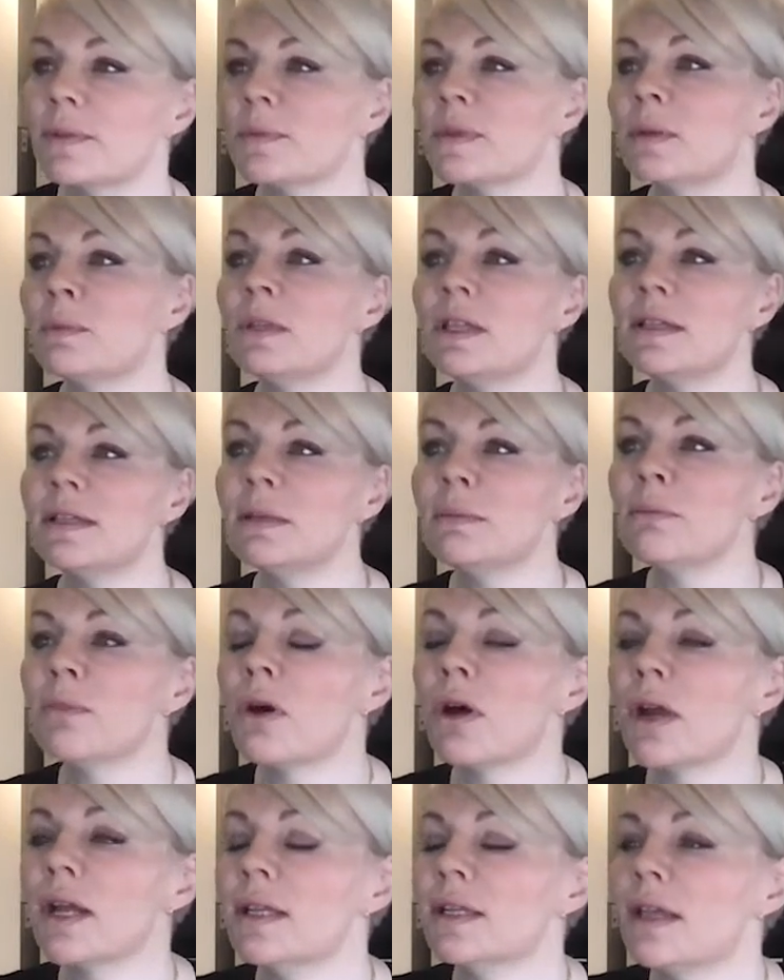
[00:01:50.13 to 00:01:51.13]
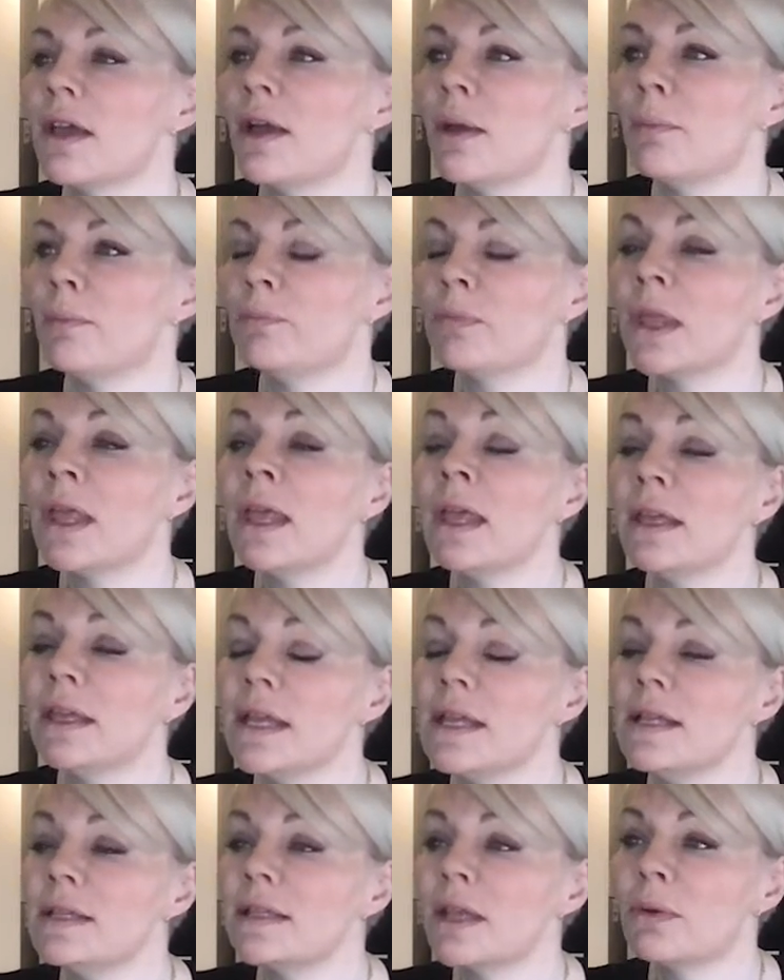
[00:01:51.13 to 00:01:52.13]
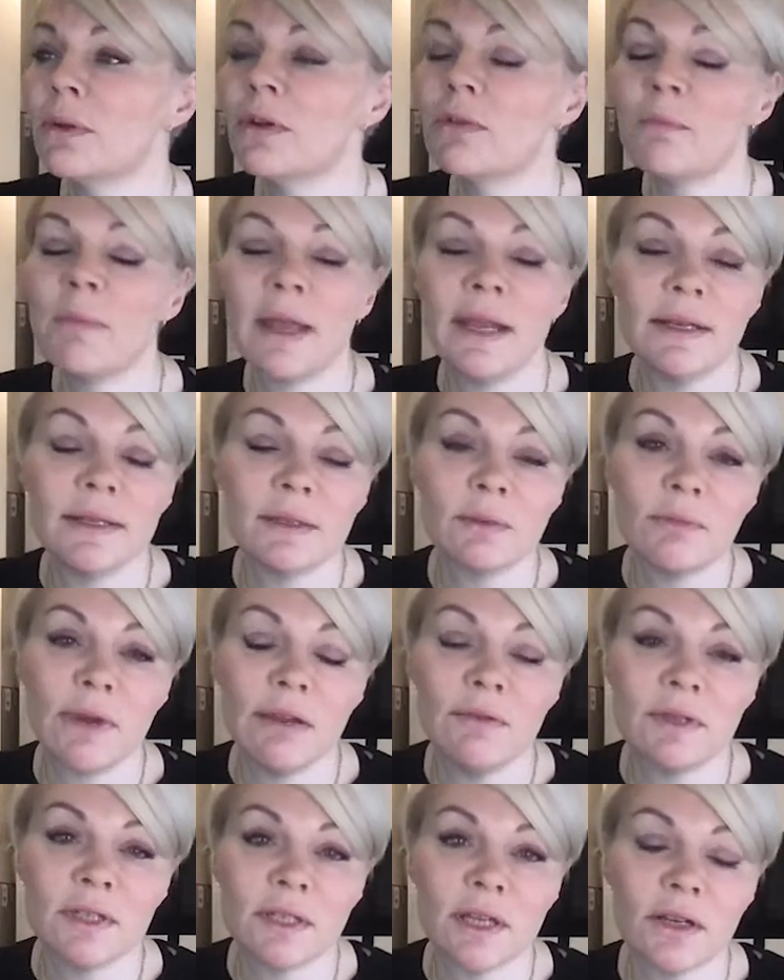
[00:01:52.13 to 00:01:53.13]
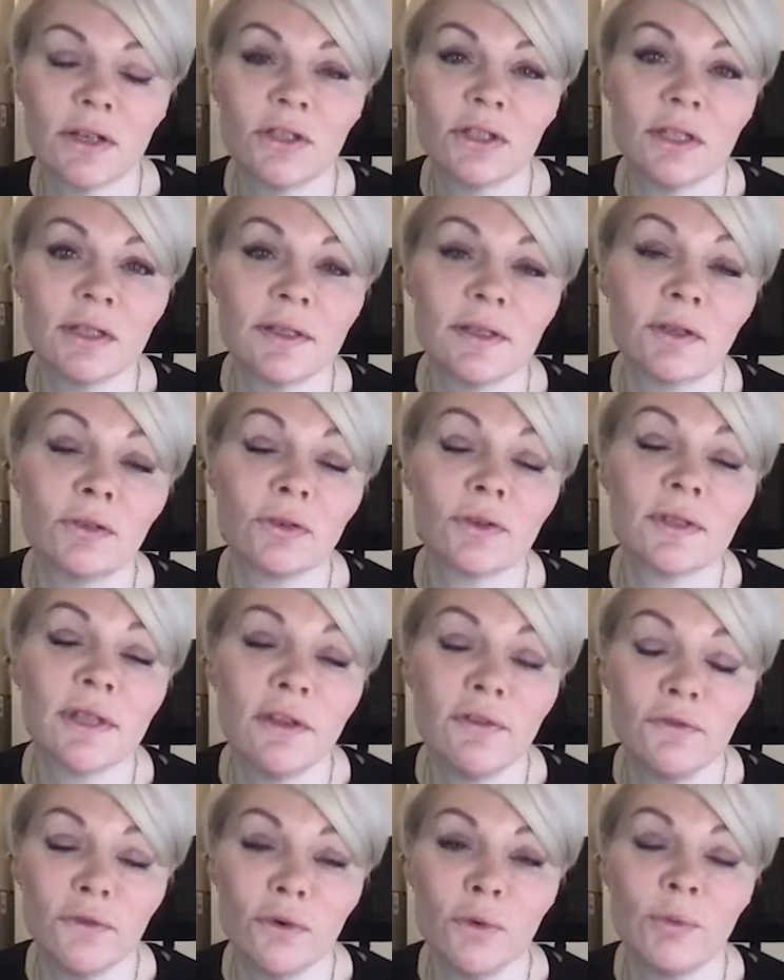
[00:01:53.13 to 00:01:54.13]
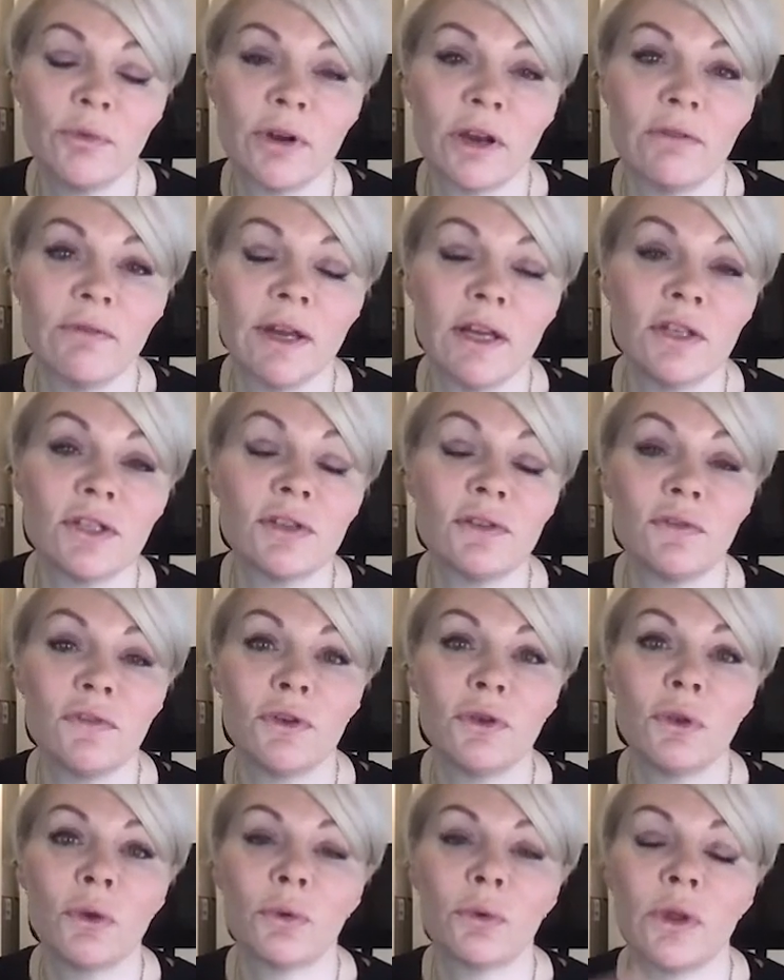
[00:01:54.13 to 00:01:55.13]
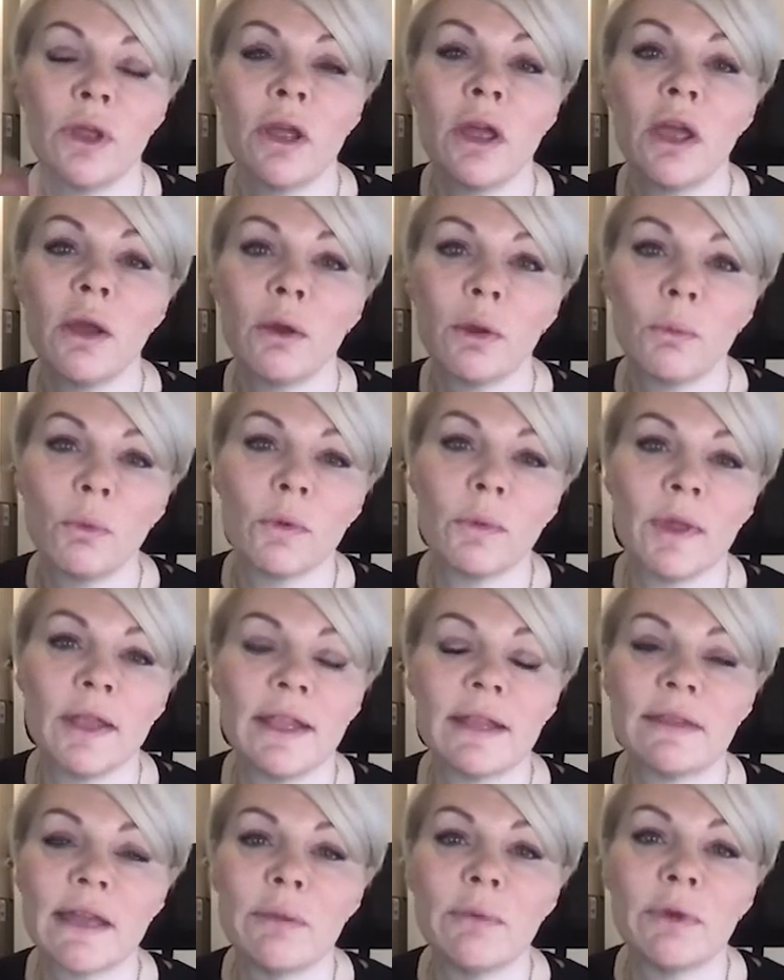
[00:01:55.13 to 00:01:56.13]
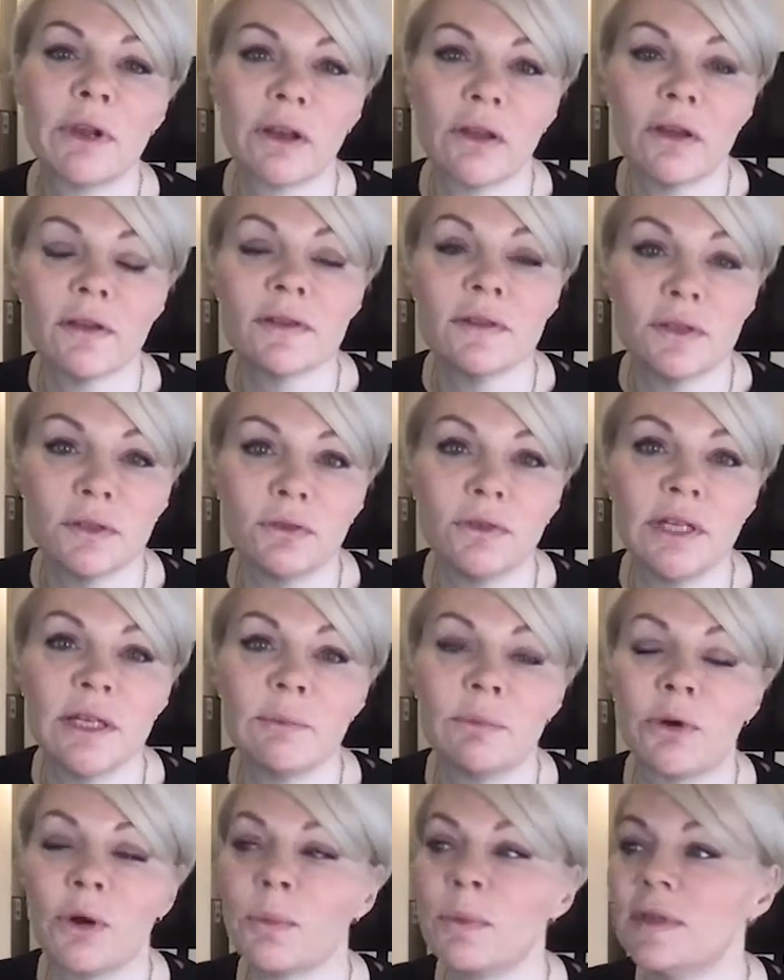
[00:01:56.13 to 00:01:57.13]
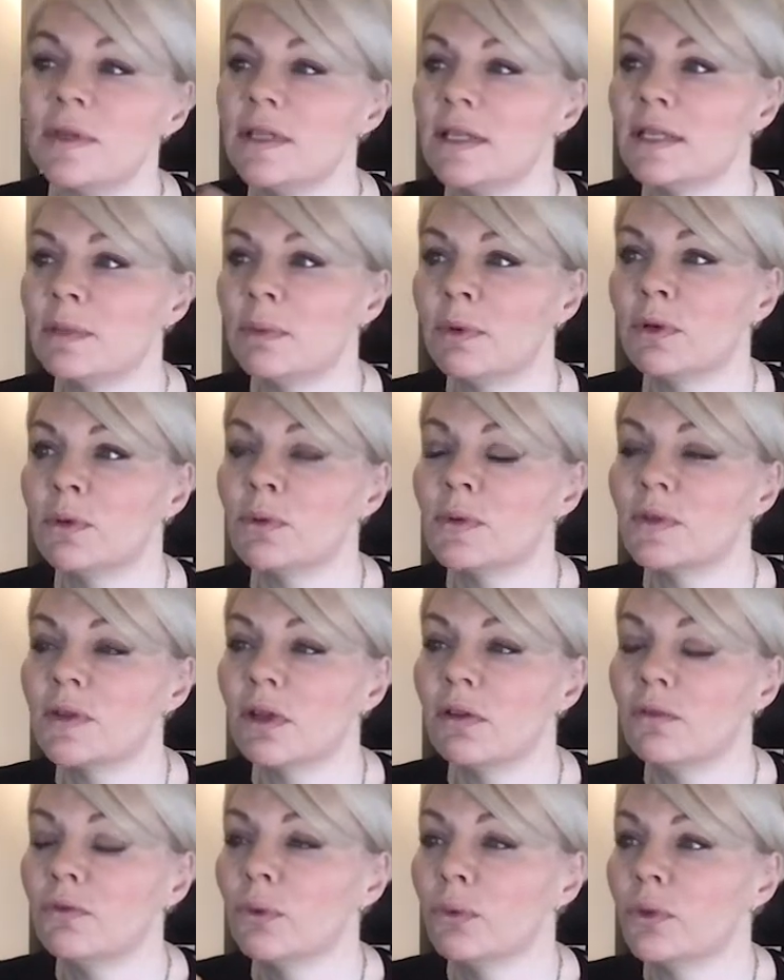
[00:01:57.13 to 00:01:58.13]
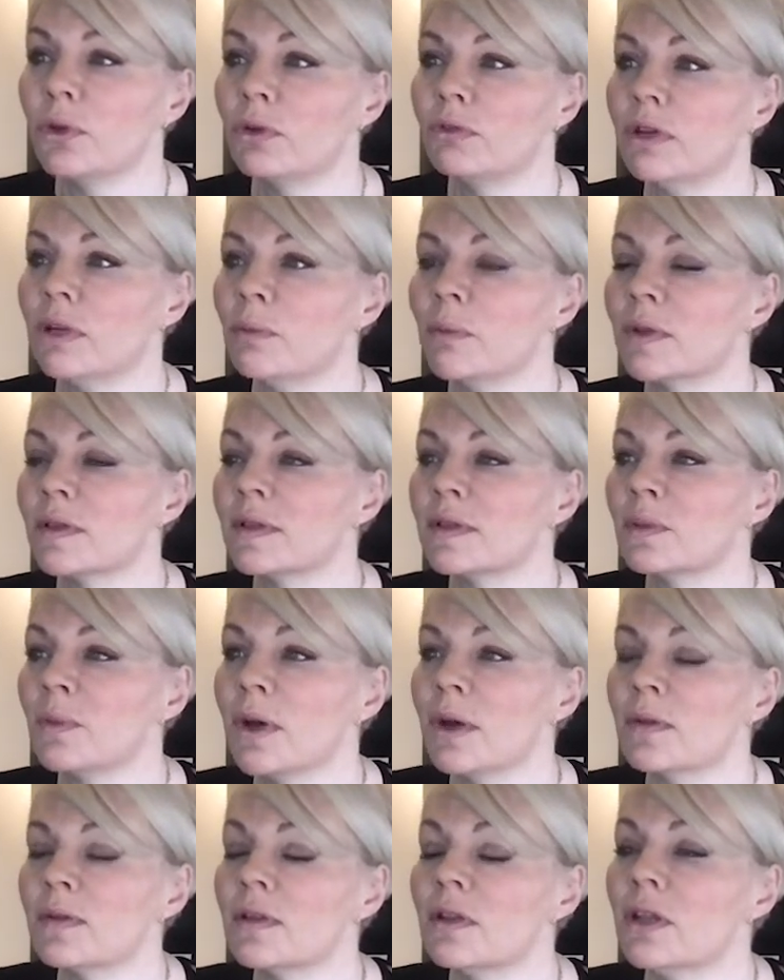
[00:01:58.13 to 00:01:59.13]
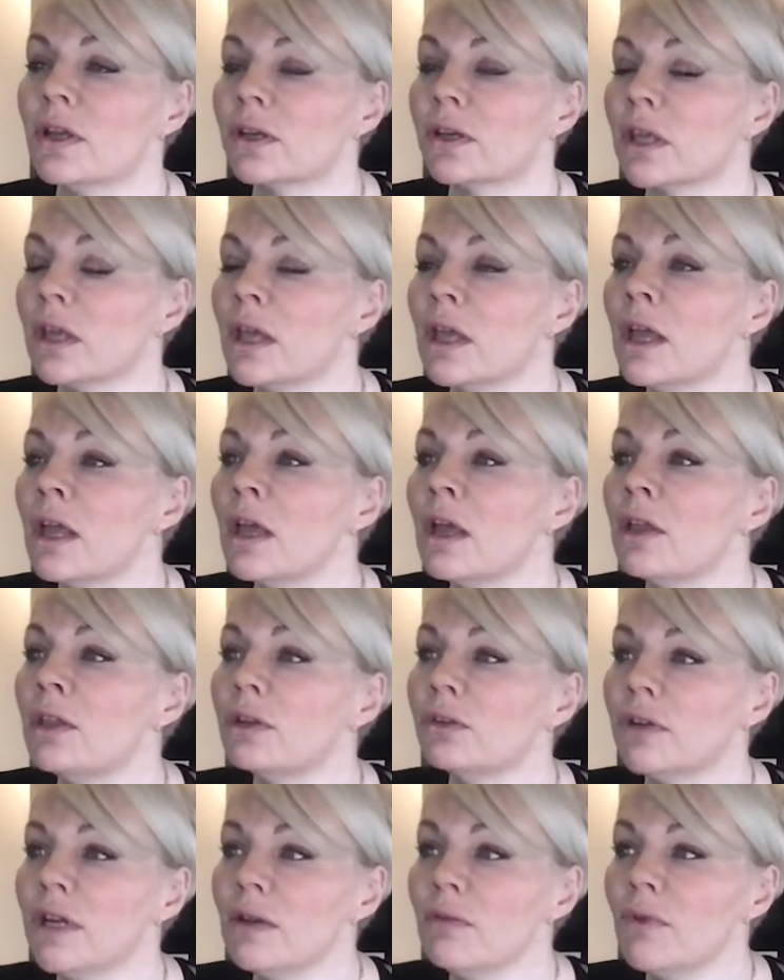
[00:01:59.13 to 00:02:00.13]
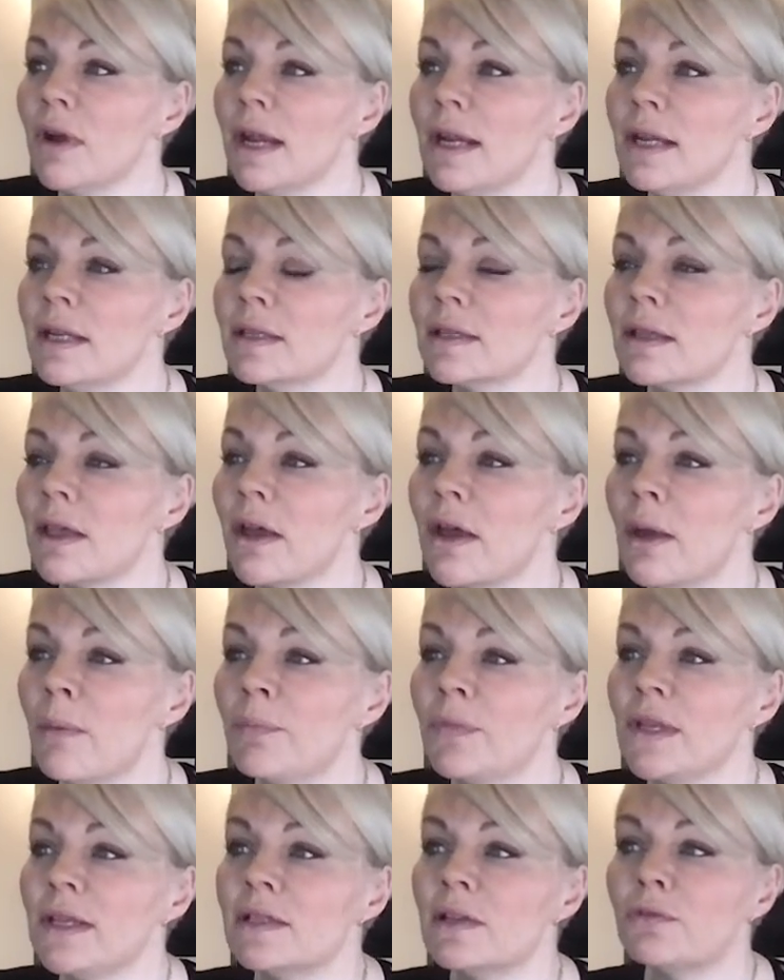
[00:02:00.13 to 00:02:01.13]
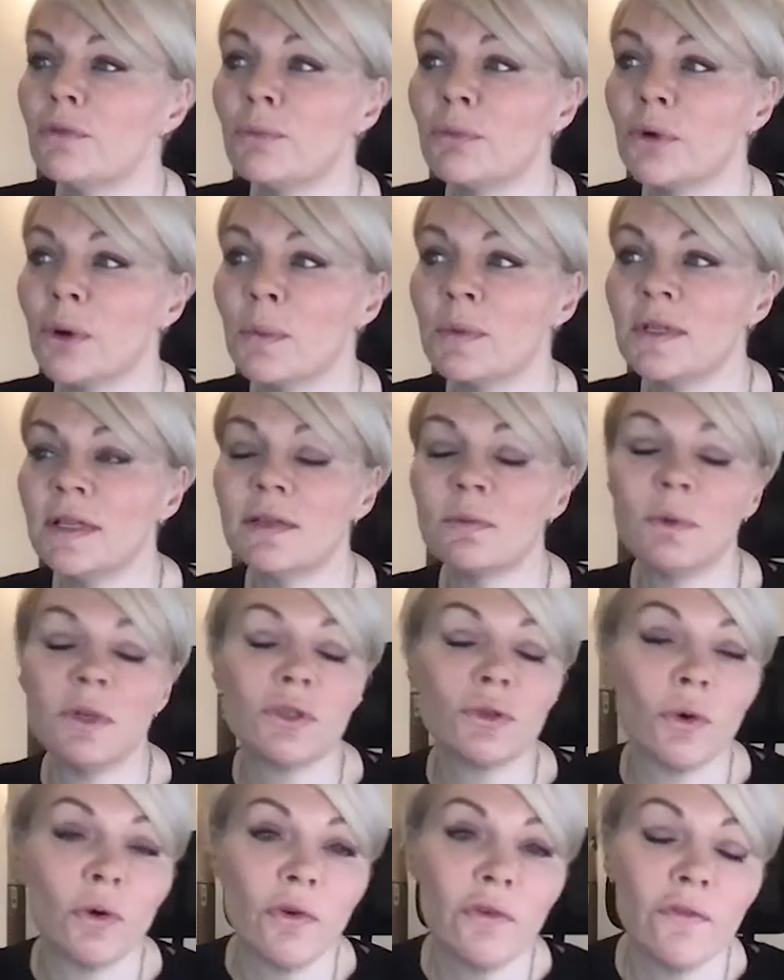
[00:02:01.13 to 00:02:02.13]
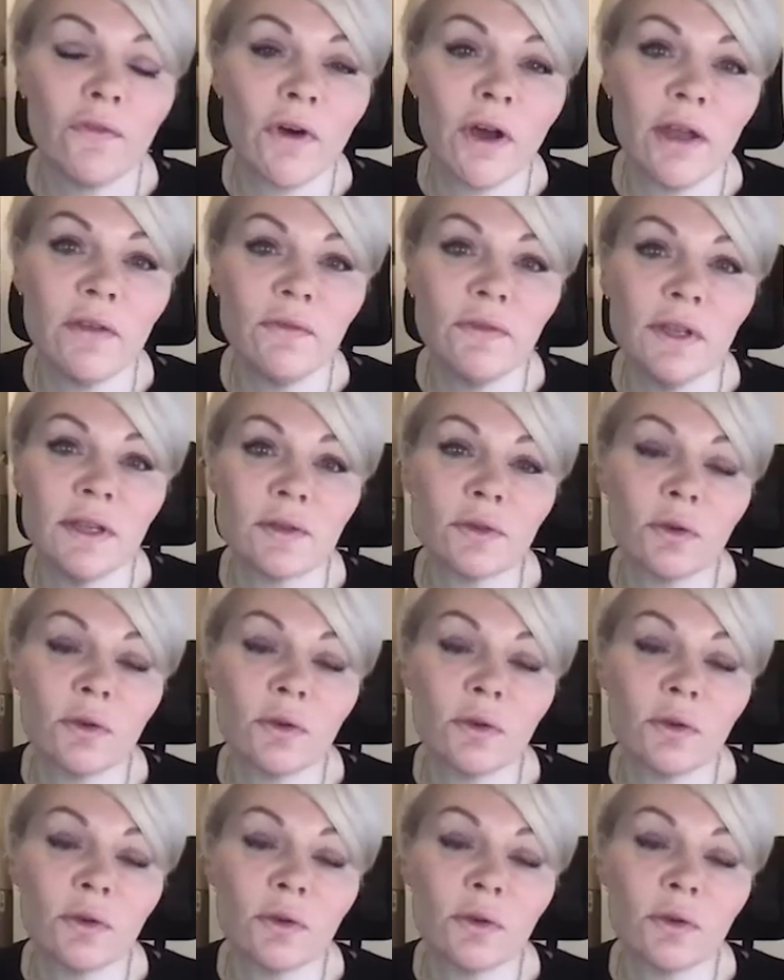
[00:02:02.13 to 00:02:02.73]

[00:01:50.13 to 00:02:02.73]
So with this in mind, Keystone have made some rate reductions across their full product range, so for what they would class as green properties, but also for the green ones as well. So look, the green rates, these are for properties which are 5 years or